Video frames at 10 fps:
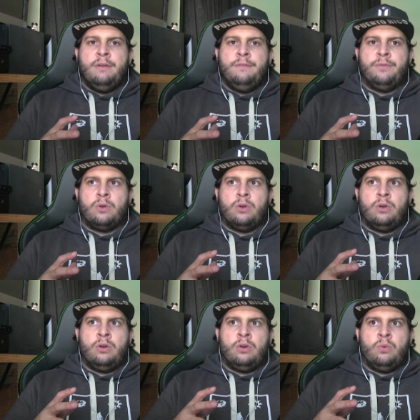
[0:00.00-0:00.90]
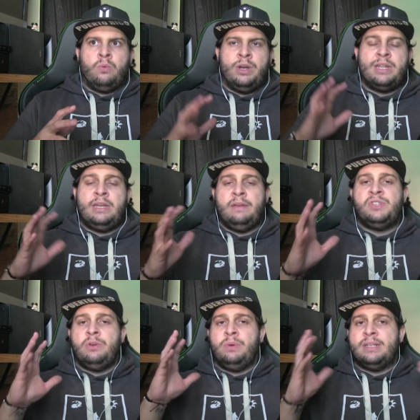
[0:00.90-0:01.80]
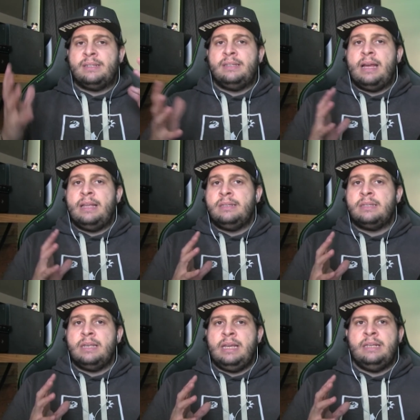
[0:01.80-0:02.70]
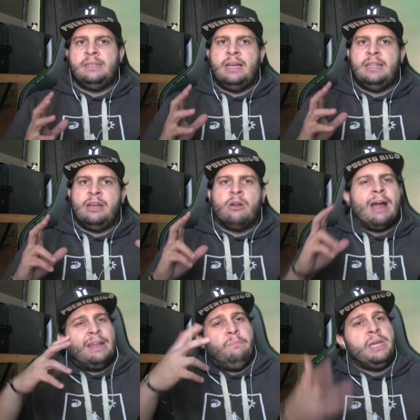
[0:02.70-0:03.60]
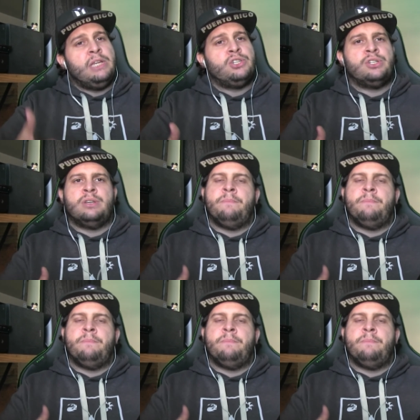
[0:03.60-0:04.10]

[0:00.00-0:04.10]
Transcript: for what gives you a sense is that they are at a beach,